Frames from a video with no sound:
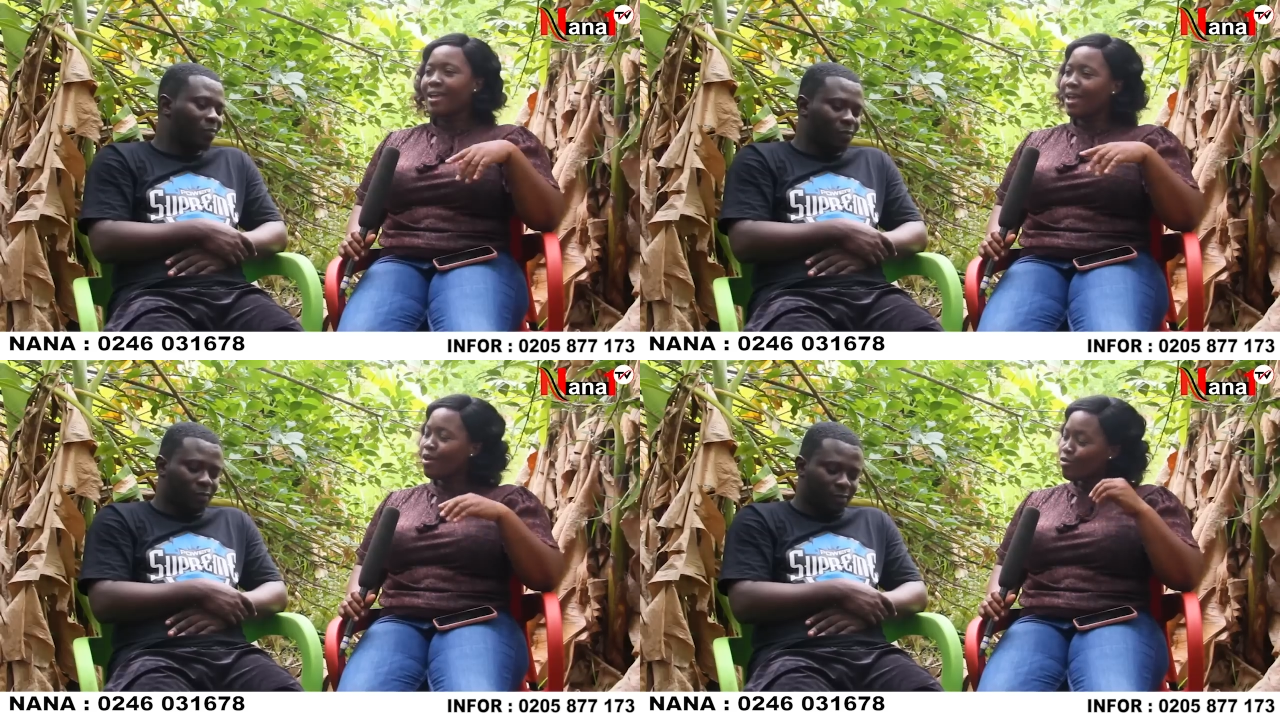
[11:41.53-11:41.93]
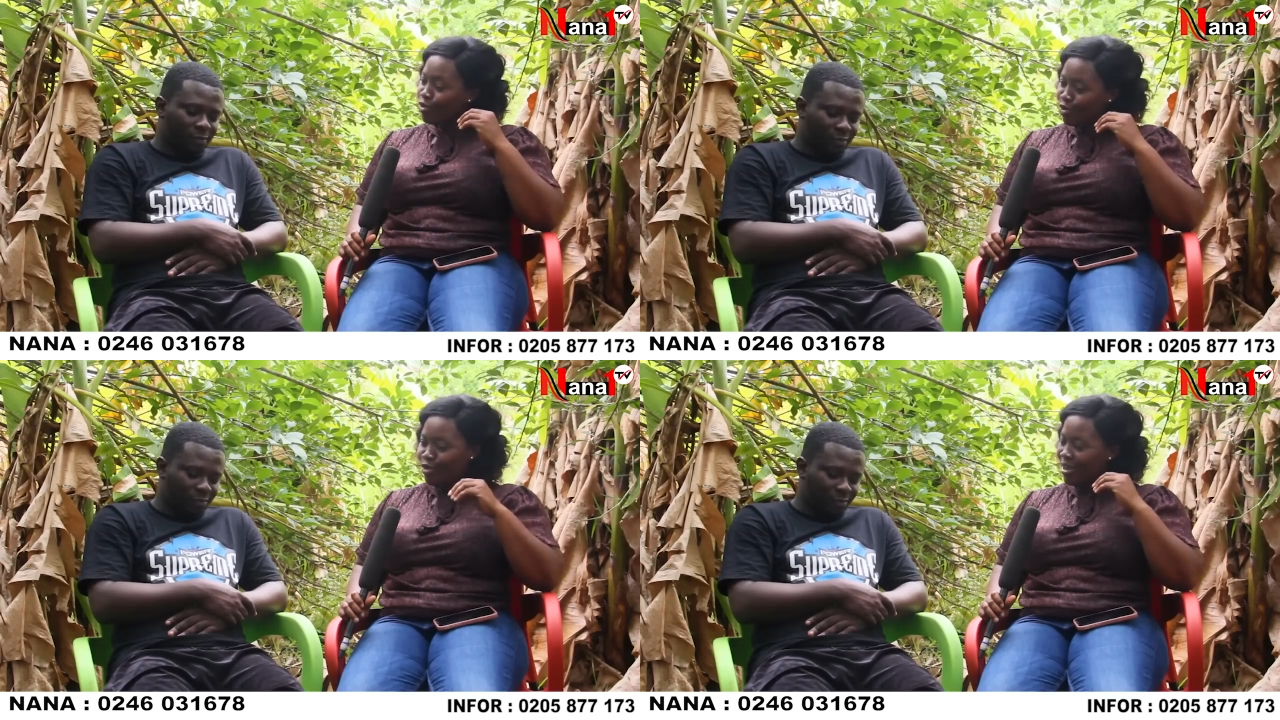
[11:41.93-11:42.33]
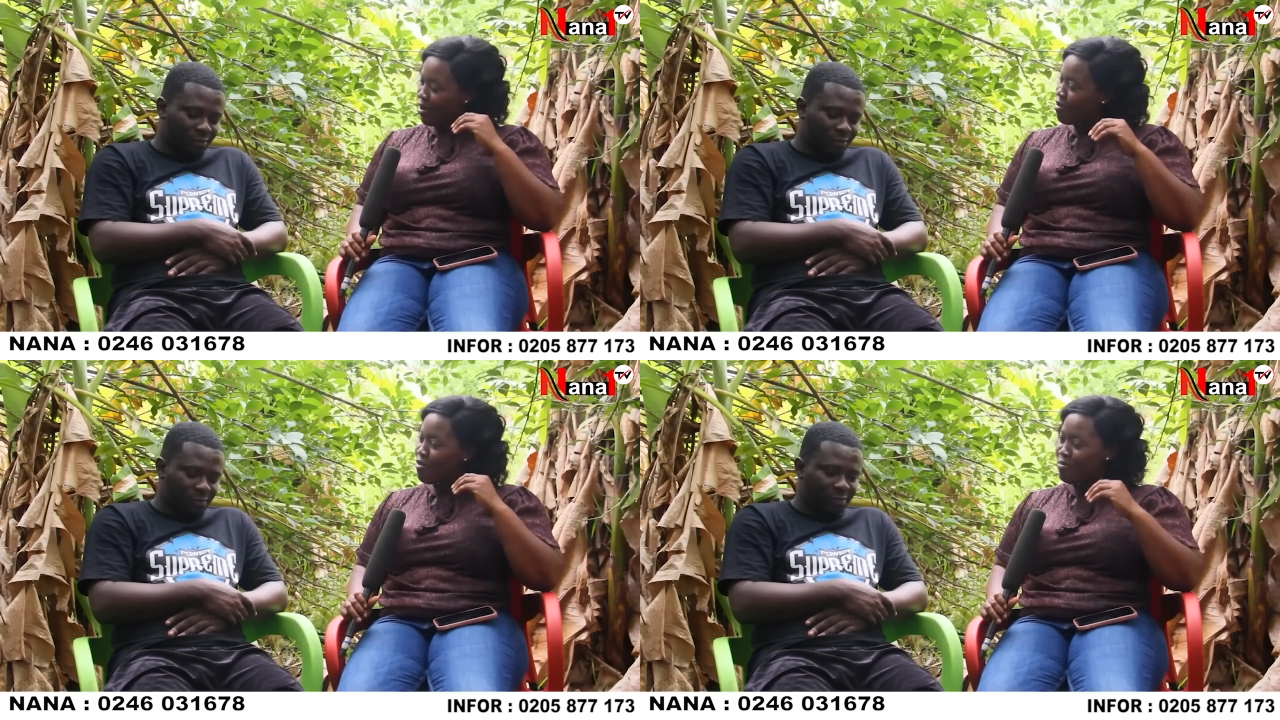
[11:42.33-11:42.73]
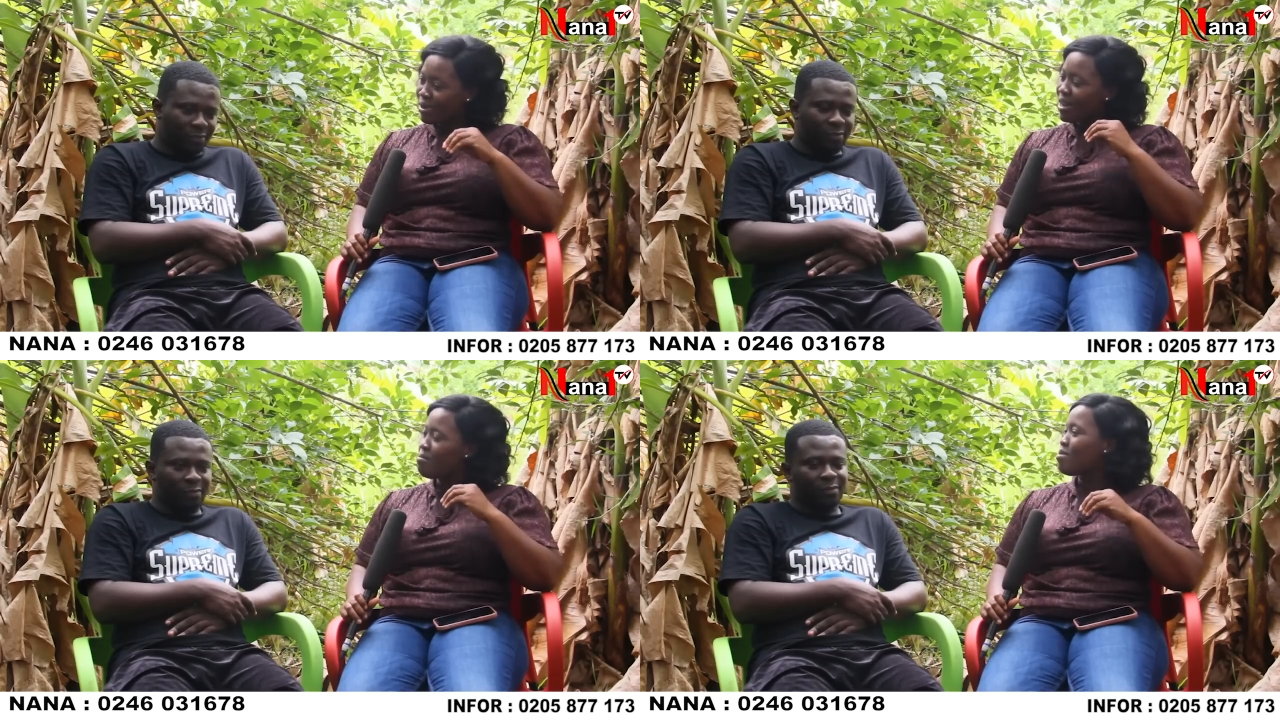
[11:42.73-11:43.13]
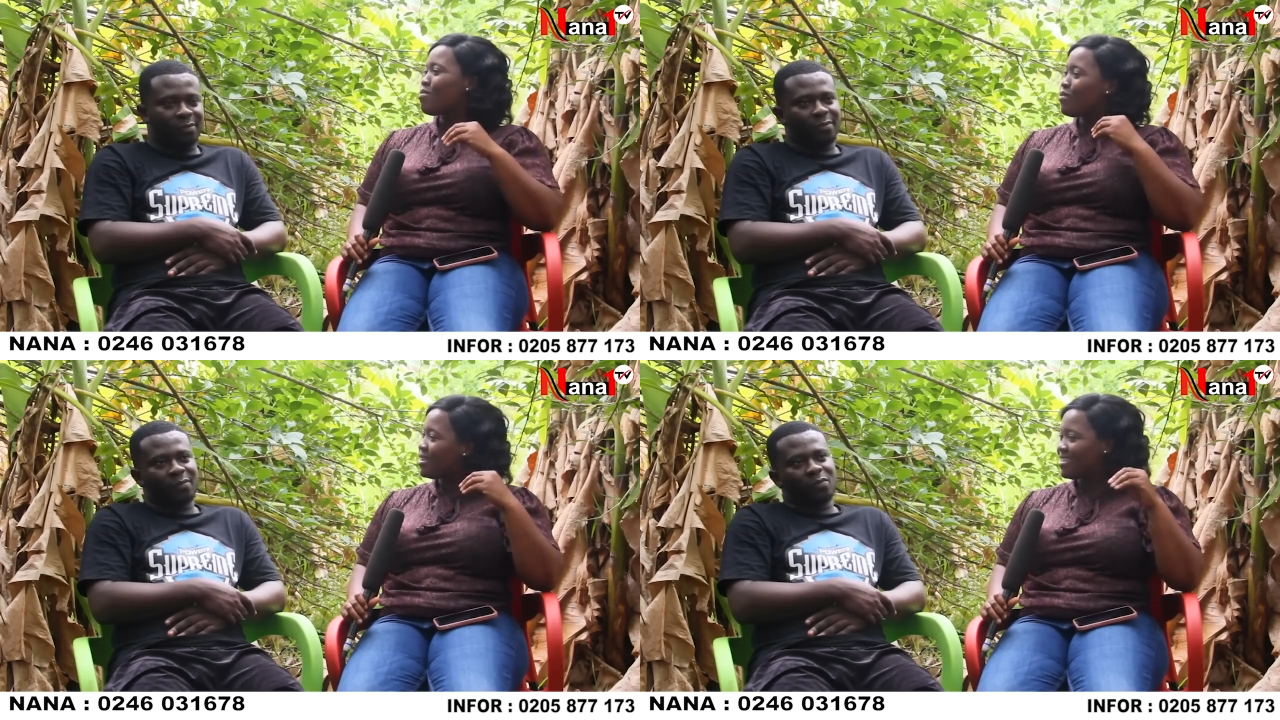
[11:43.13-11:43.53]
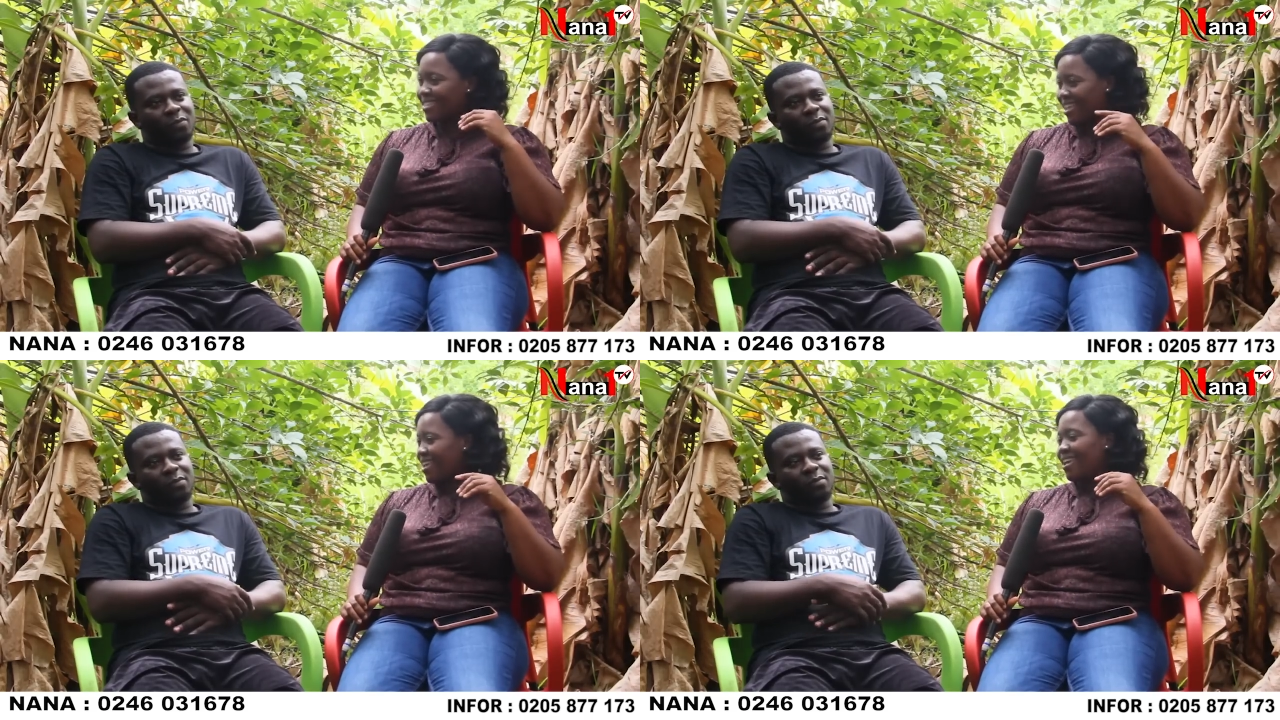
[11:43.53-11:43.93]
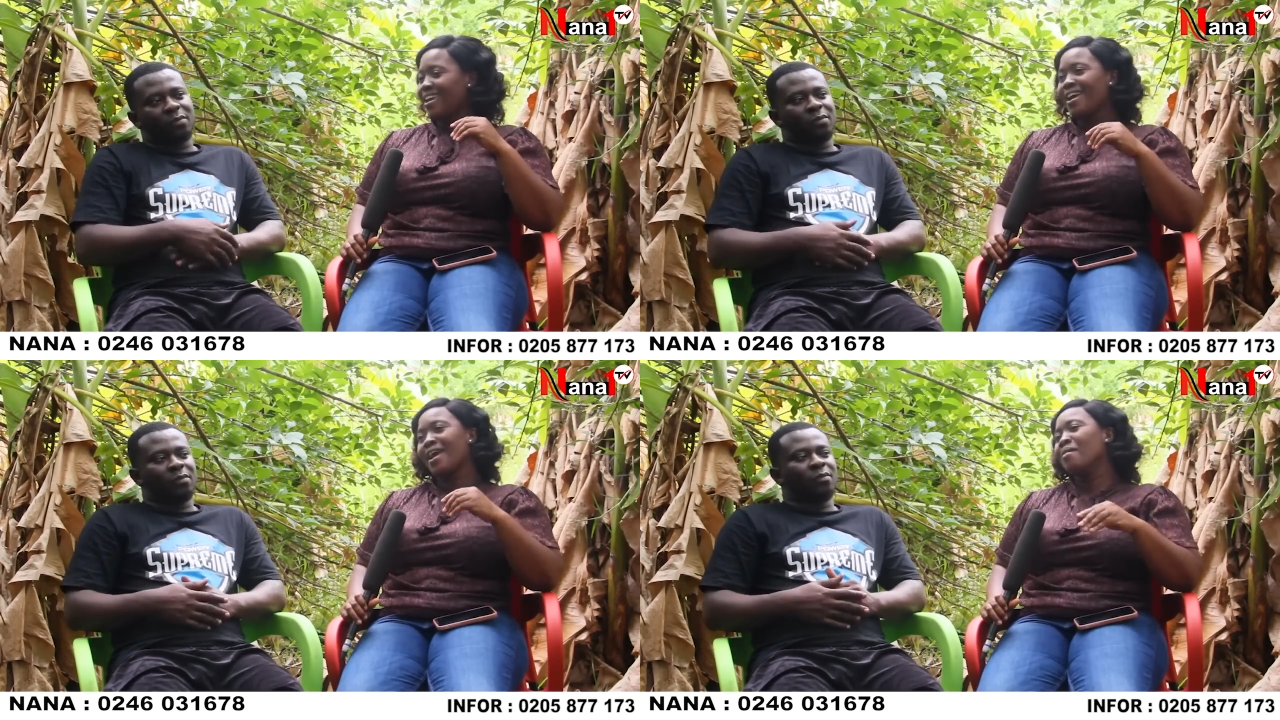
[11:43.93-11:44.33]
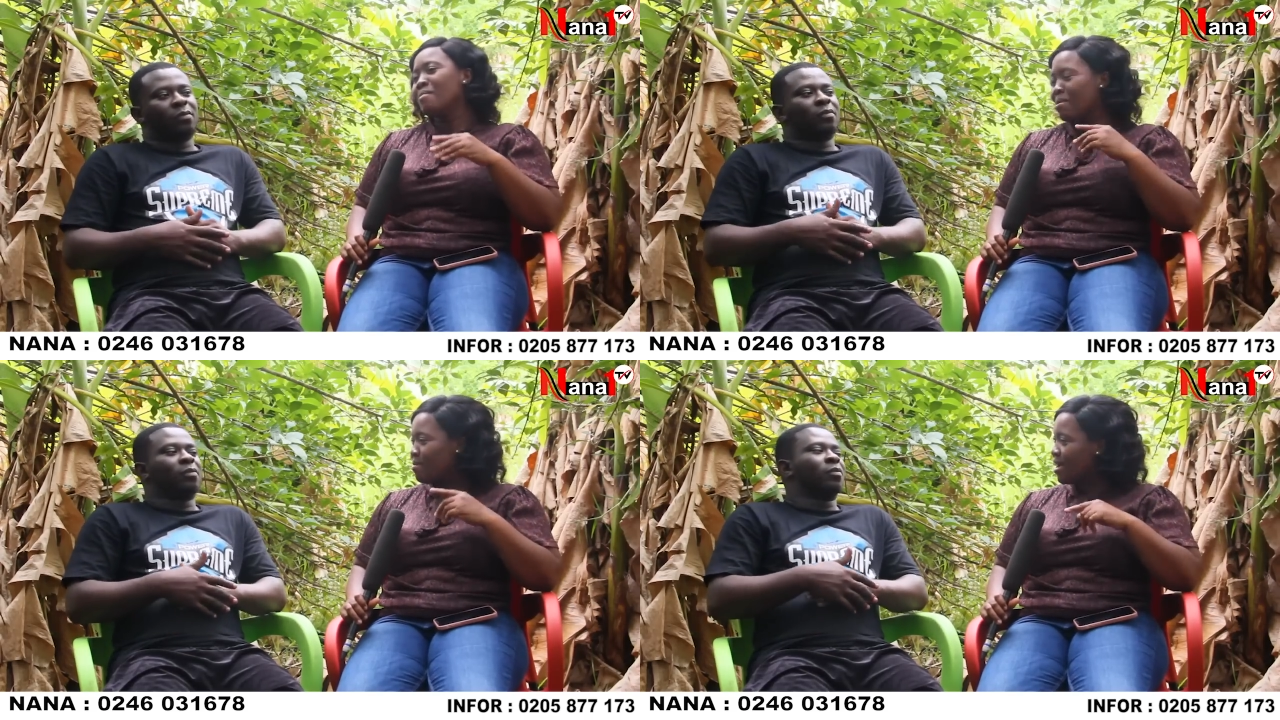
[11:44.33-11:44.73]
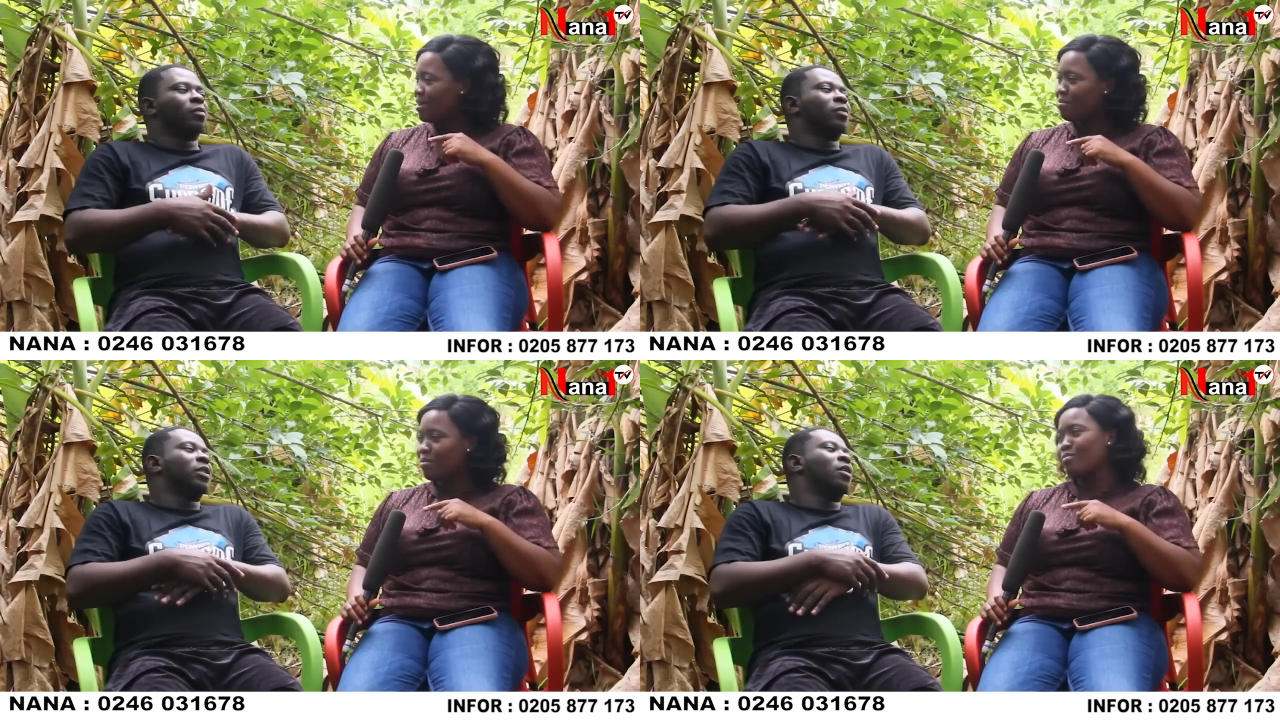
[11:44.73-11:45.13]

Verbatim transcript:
Speaker 1: And also so can home be a mimi when they say a mere man be